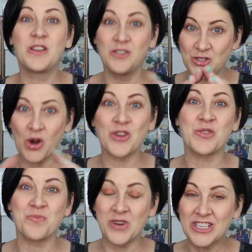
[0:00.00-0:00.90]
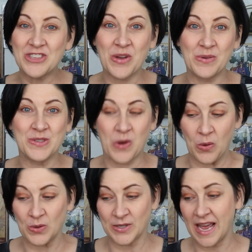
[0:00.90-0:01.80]
start to reach those
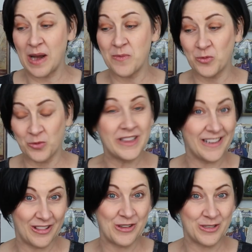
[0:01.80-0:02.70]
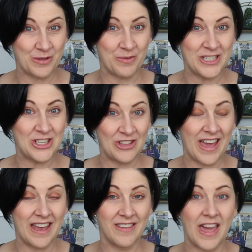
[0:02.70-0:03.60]
goals and i'm really close to reaching
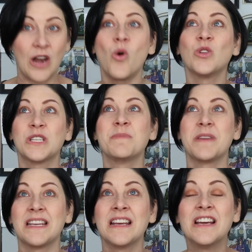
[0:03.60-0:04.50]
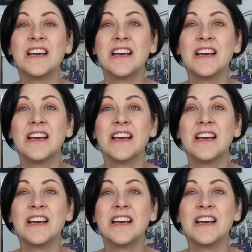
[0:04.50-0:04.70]
that that ultimate